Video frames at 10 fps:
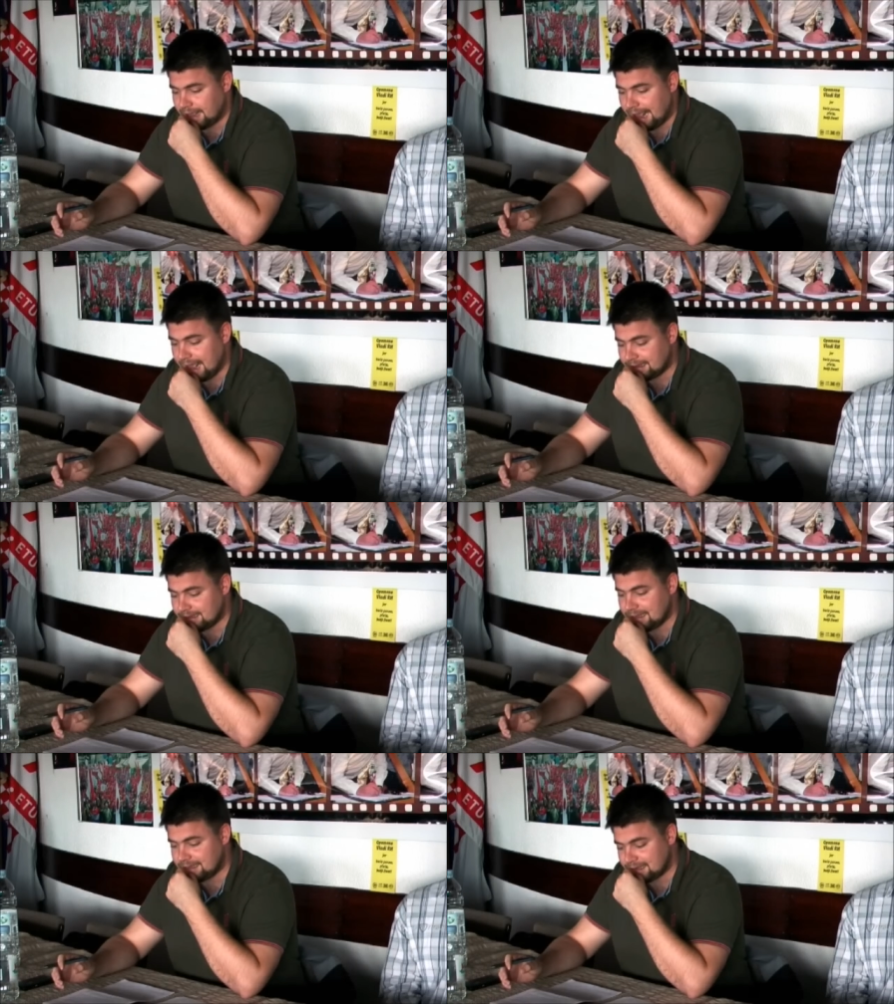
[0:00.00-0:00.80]
and
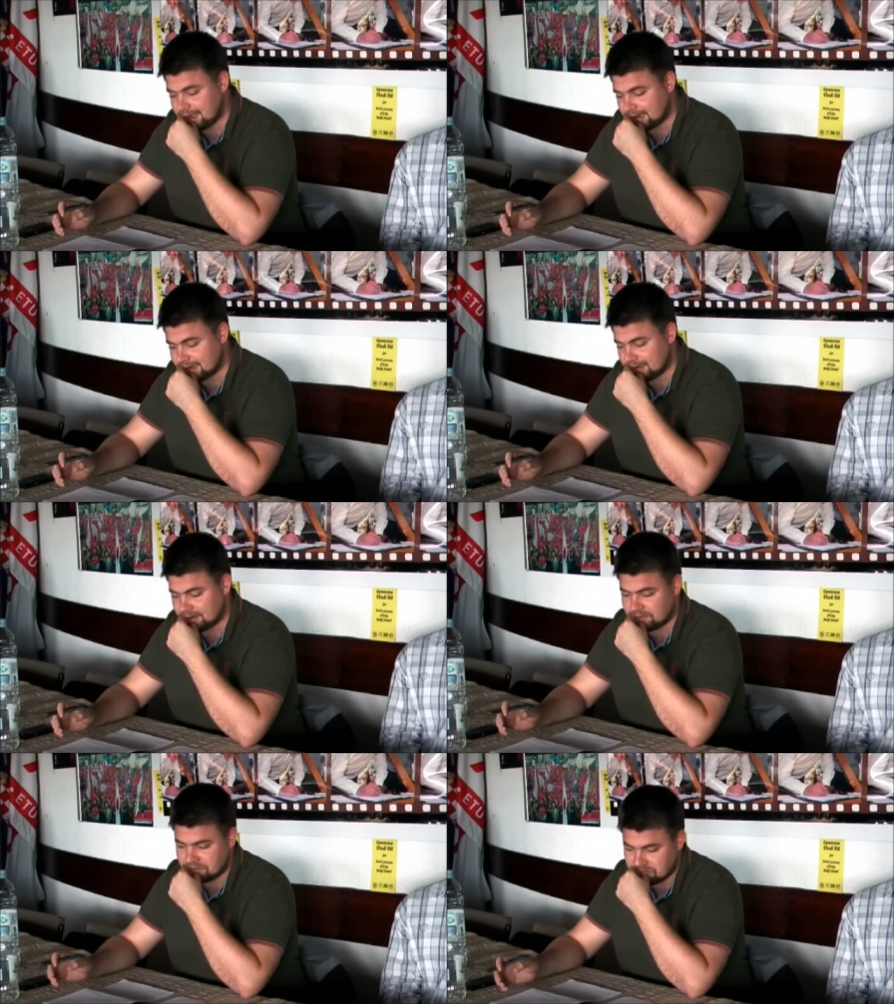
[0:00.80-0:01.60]
it can
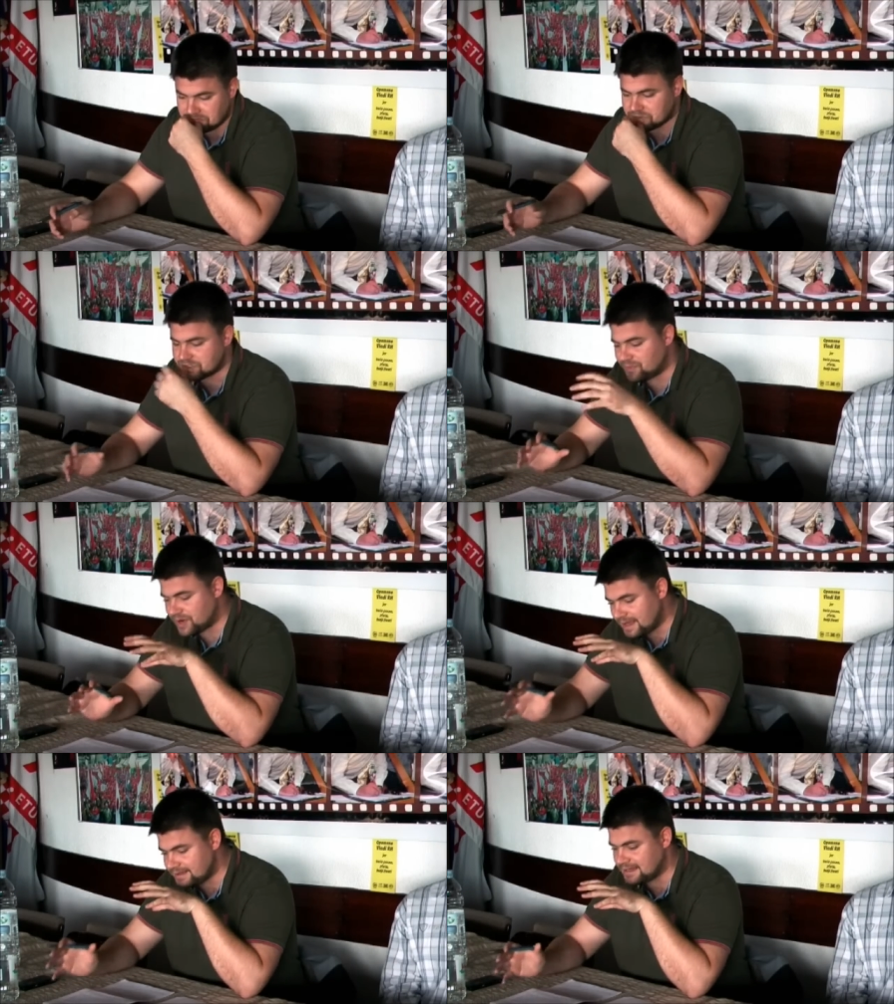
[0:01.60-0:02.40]

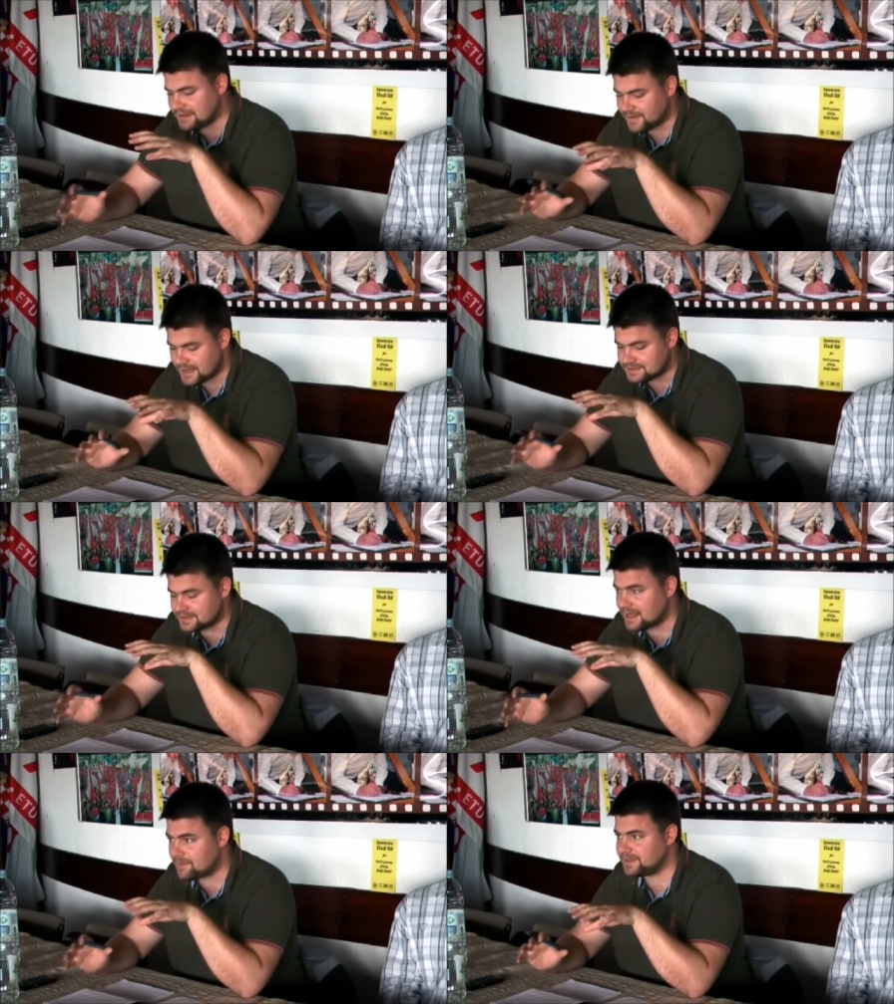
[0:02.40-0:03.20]
sporadic events
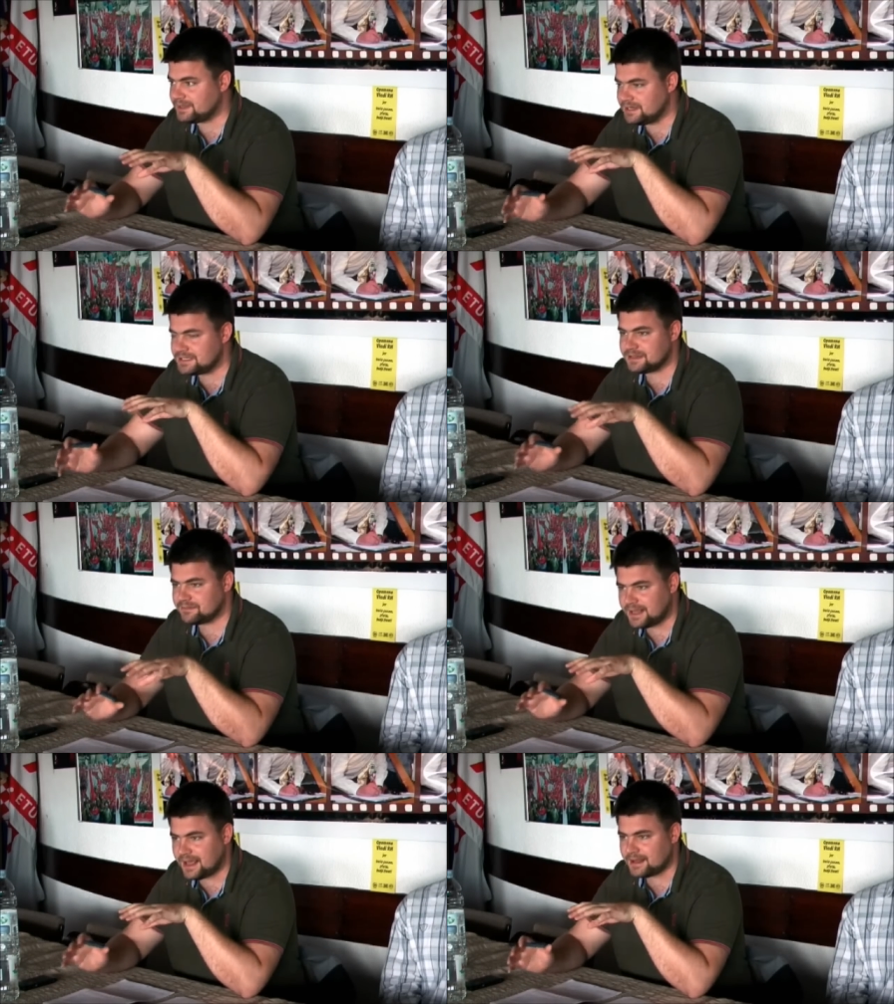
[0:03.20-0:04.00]
that
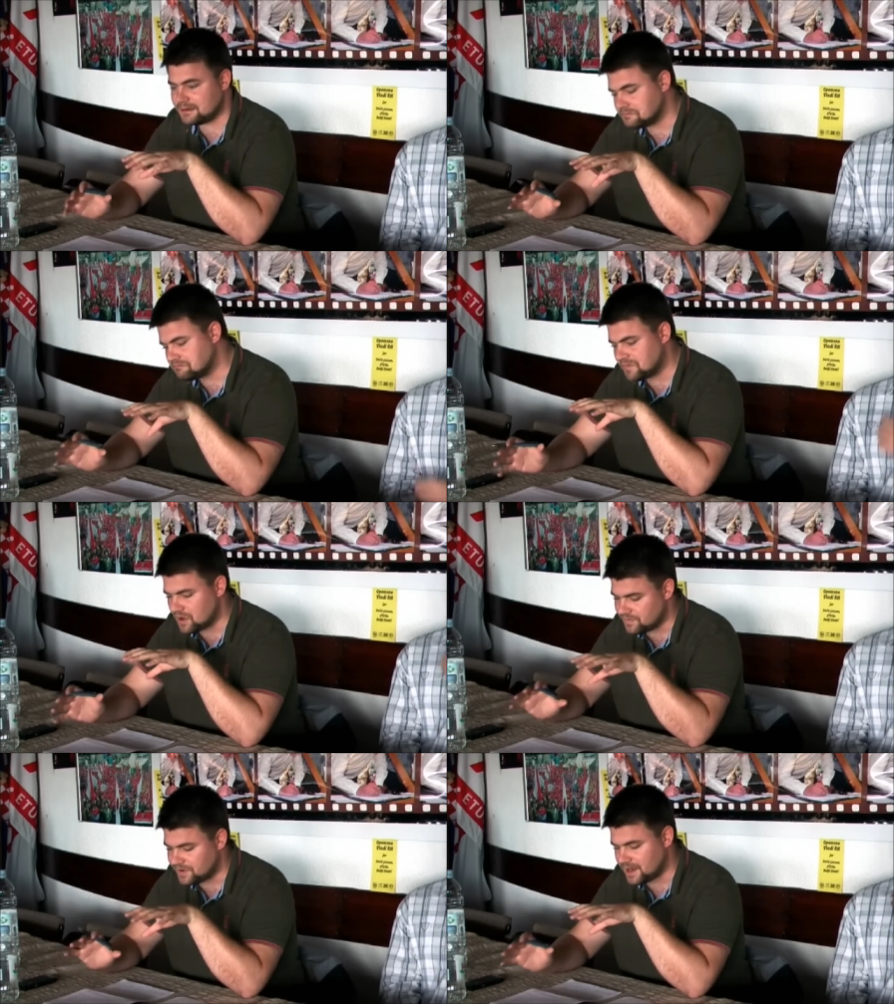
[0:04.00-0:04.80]
capitalism can
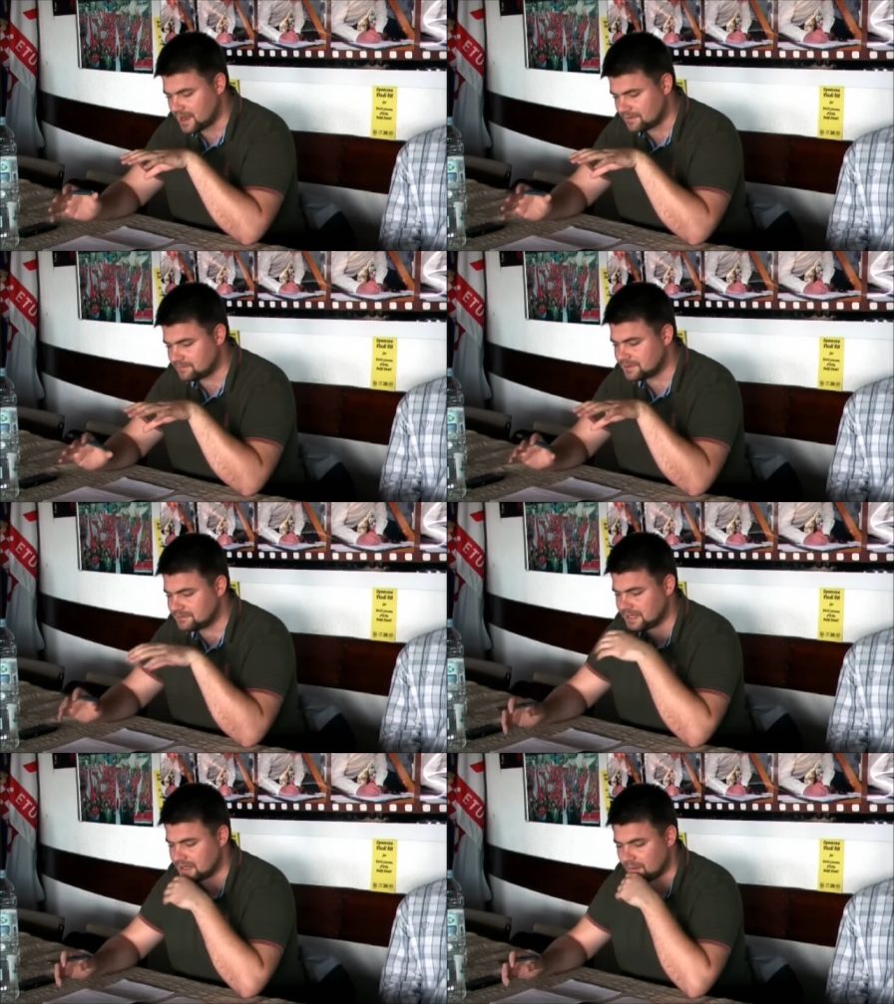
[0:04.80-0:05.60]
overcome
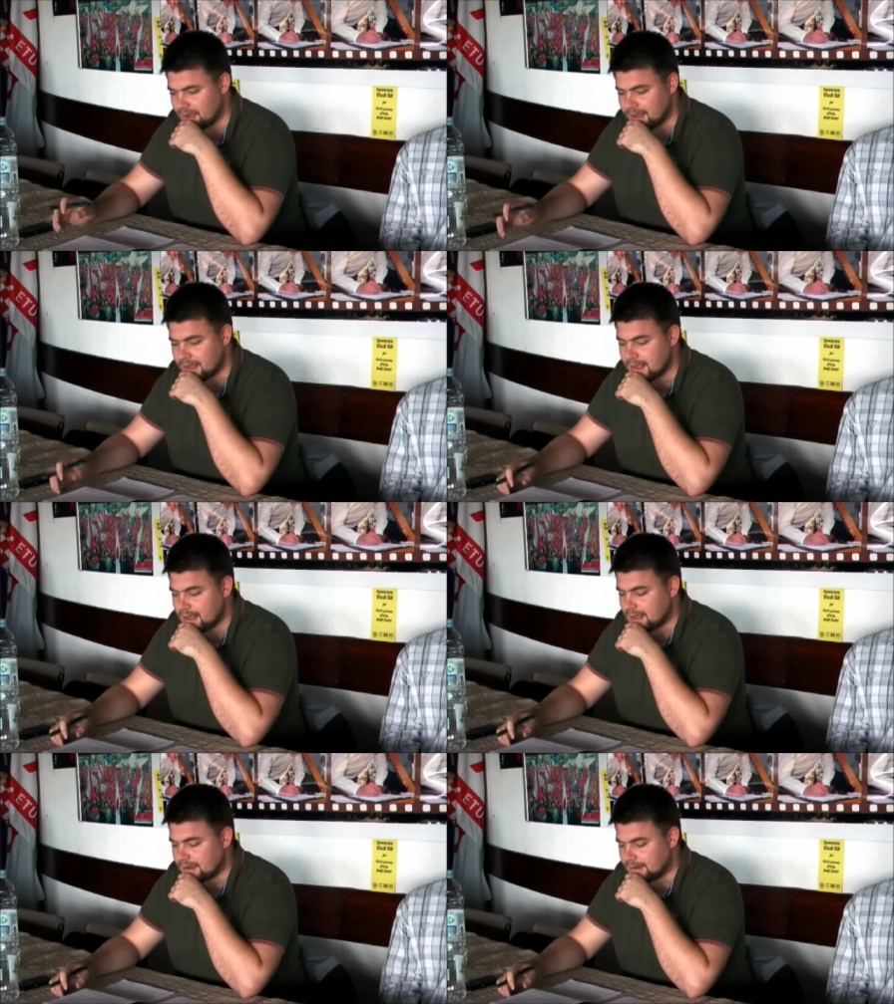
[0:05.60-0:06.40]
in a way.
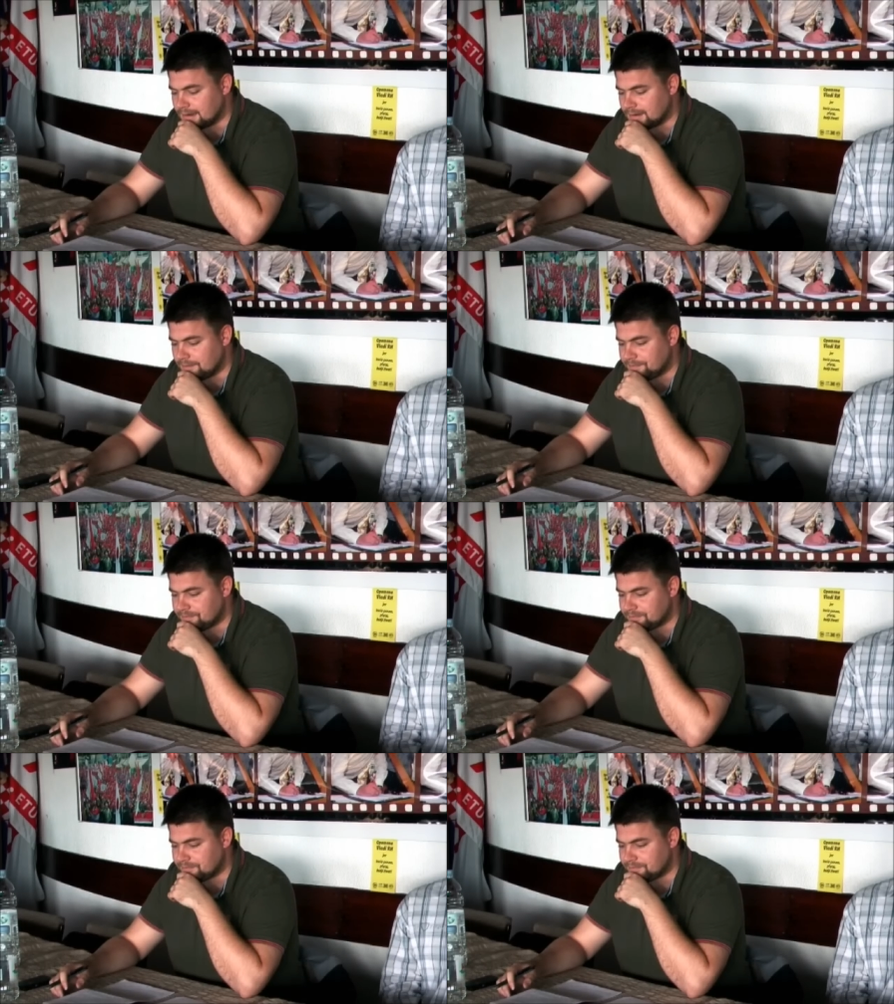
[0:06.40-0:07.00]
Um,